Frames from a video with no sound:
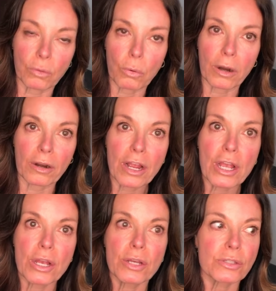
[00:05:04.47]
floor.
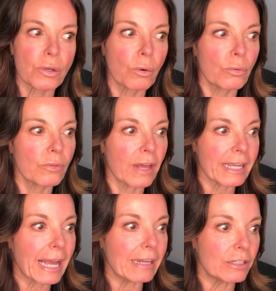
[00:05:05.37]
So
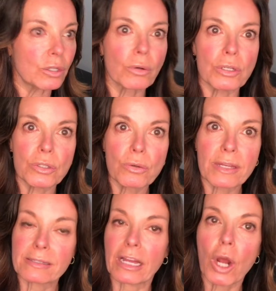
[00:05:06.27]
again, you could do
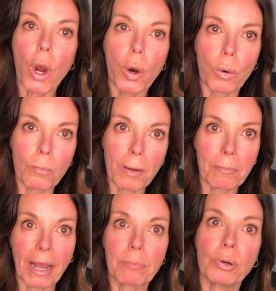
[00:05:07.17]
this at home
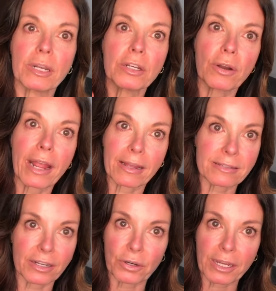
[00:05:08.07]
by putting your
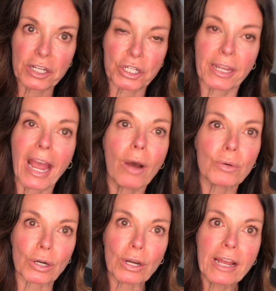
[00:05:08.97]
hands on your kitchen
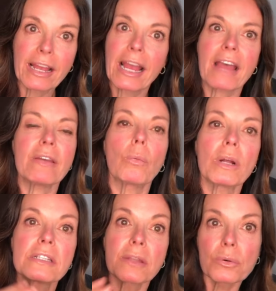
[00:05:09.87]
counter. And then
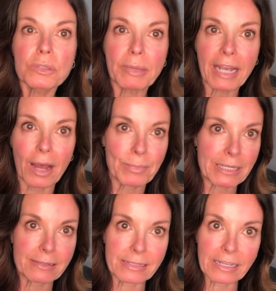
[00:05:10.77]
once those become
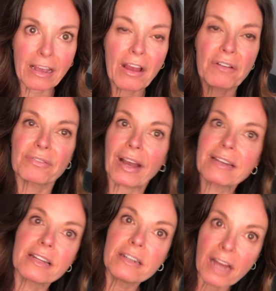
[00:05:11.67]
easy,
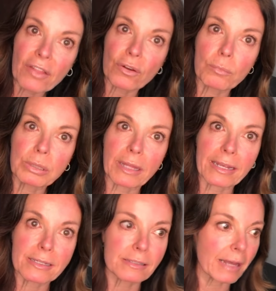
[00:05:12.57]
find another
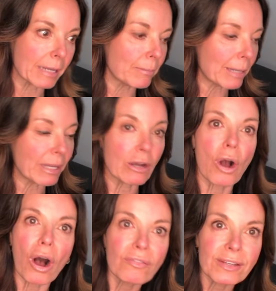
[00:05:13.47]
place like maybe a
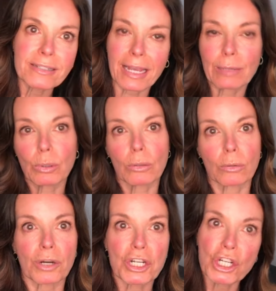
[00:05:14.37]
coffee table
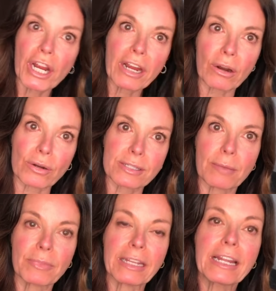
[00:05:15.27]
or a chair or
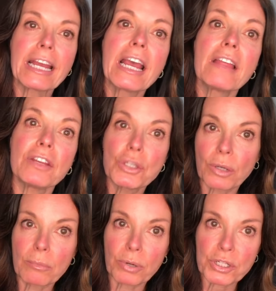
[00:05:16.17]
something that you
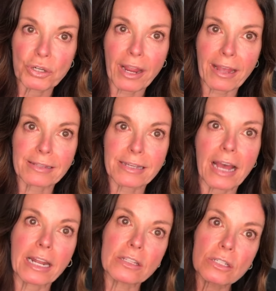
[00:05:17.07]
can put your hands
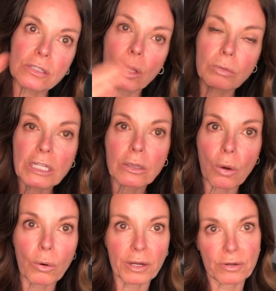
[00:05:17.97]
on and slowly
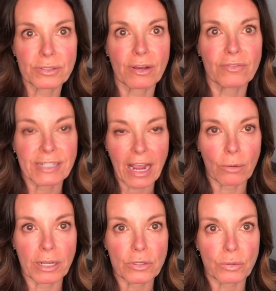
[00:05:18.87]
lower yourself
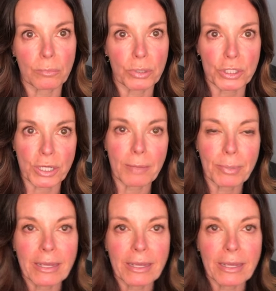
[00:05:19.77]
down into a push-up.